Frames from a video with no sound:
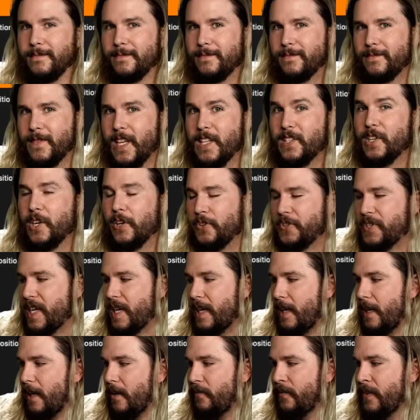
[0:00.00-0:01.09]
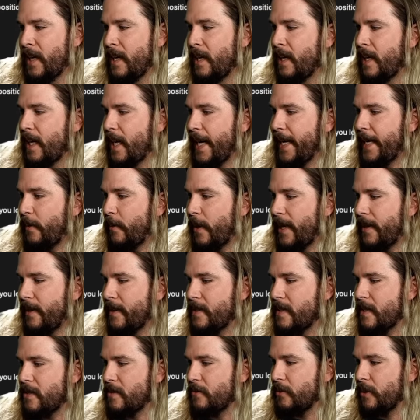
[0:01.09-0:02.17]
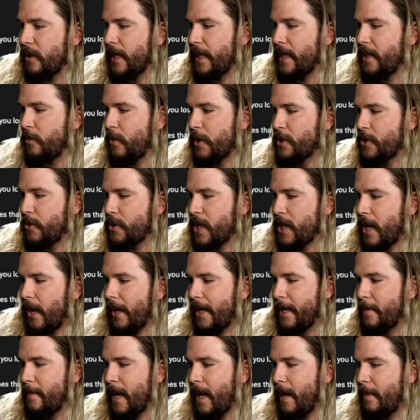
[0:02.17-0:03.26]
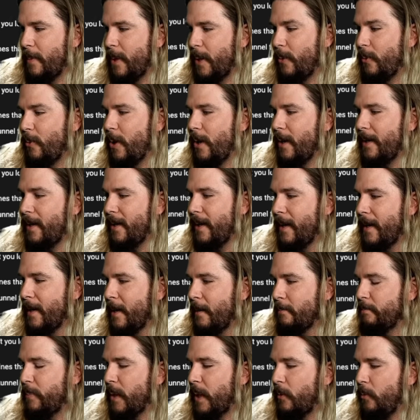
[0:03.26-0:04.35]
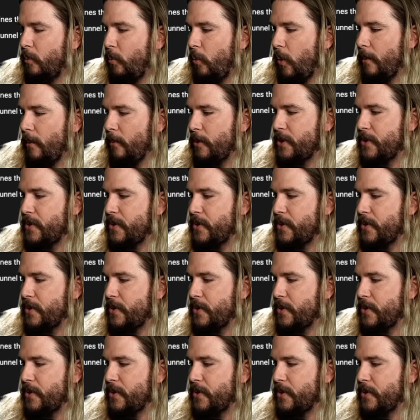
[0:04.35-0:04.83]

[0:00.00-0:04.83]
That's called dead air. Anyway, this isn't related to what you were talking about, but would but what would you